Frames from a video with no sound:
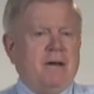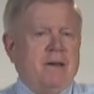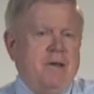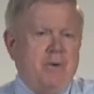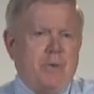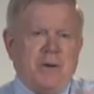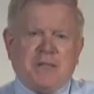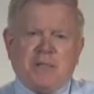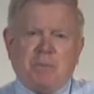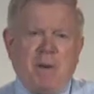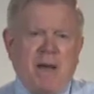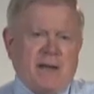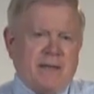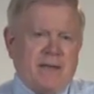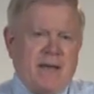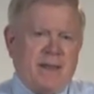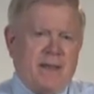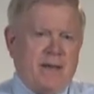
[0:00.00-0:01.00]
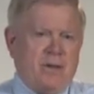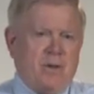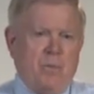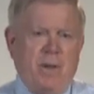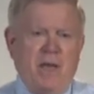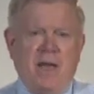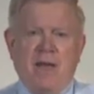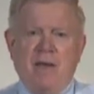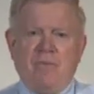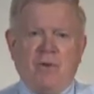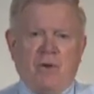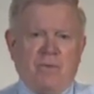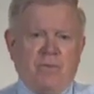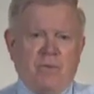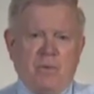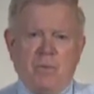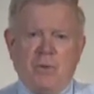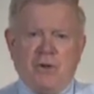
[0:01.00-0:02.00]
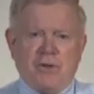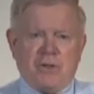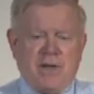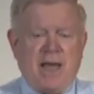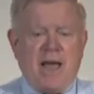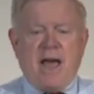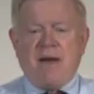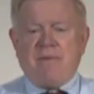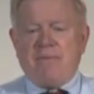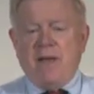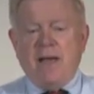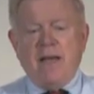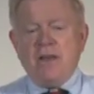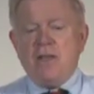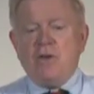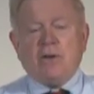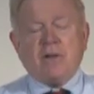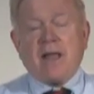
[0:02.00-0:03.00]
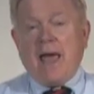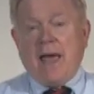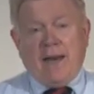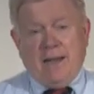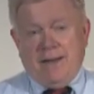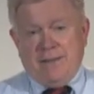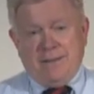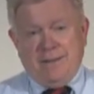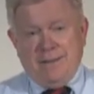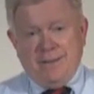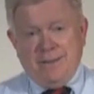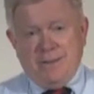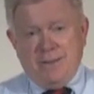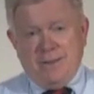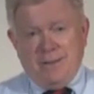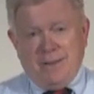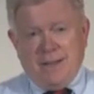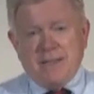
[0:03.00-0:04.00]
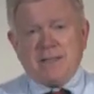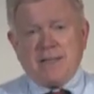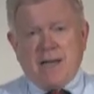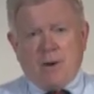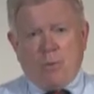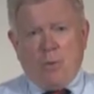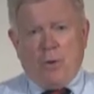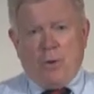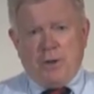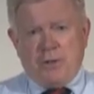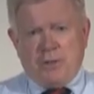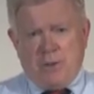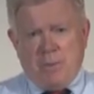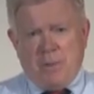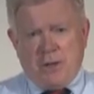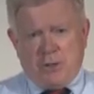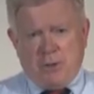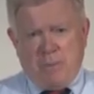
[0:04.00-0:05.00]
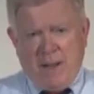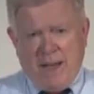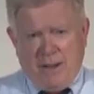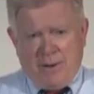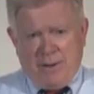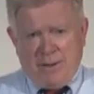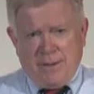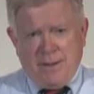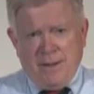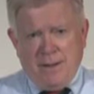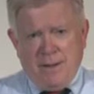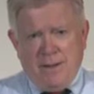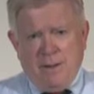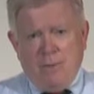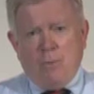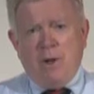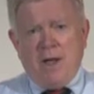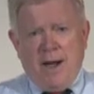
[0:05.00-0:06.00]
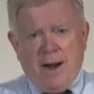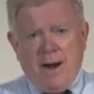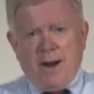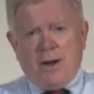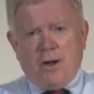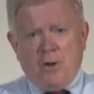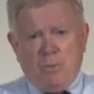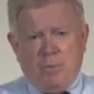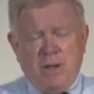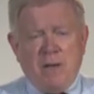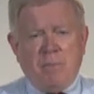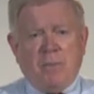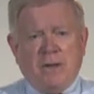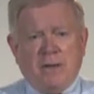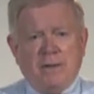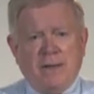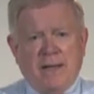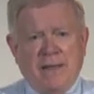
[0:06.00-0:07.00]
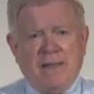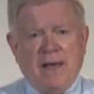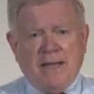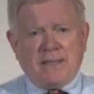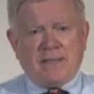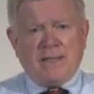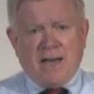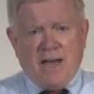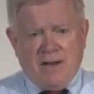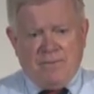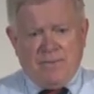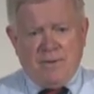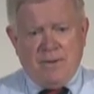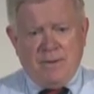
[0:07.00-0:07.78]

You expect ethical behavior from your staff and you'll get it. Let's not worry so much about it. We hire good people and that's enough.